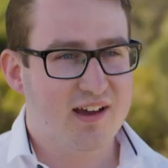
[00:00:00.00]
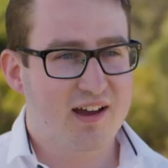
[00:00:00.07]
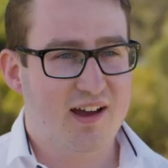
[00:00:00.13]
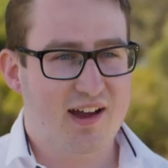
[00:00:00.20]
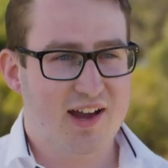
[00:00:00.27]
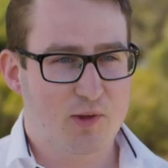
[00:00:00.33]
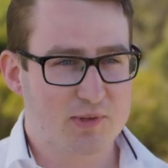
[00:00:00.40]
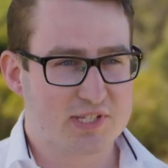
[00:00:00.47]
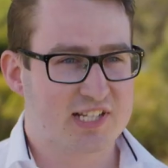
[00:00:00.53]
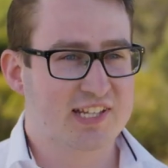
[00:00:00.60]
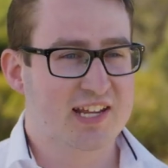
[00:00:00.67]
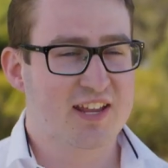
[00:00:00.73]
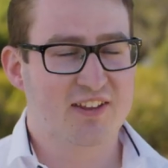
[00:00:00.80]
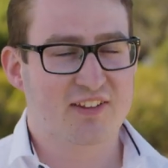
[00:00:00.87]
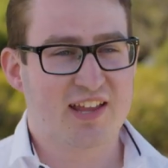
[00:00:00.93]
uh, and it was
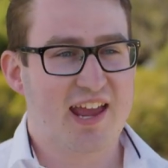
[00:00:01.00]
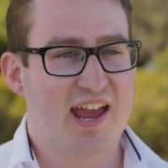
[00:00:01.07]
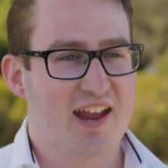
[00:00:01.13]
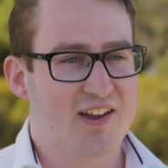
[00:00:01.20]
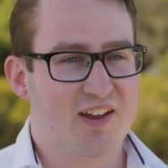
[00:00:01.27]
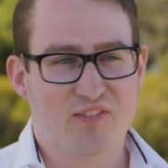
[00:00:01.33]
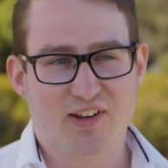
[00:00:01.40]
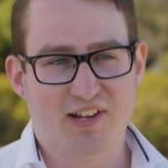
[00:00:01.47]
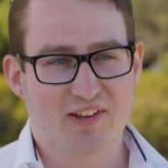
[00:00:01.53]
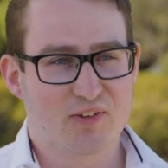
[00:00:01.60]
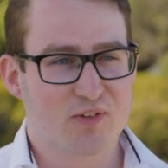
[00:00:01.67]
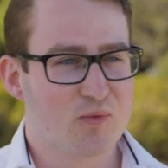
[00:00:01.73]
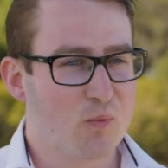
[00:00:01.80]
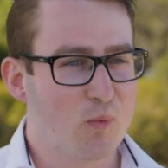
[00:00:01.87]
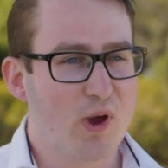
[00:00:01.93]
clear that they had a really
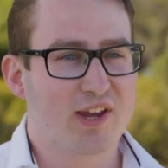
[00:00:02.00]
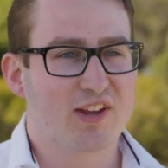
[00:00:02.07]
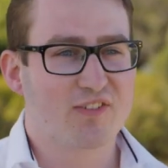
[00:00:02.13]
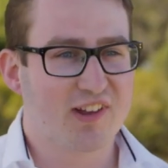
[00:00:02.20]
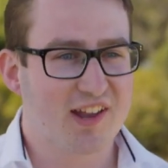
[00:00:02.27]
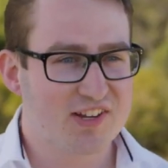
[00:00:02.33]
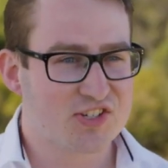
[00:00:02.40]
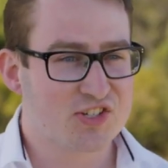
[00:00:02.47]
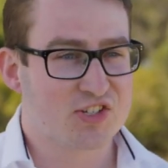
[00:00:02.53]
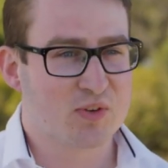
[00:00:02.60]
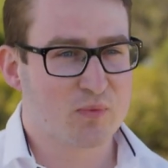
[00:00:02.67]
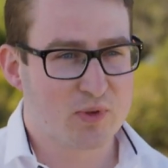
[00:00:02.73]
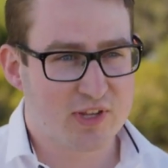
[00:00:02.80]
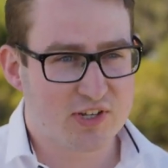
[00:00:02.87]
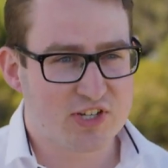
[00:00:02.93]
good working
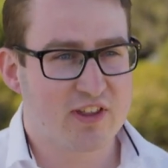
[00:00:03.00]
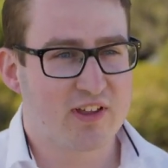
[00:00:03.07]
relationship with each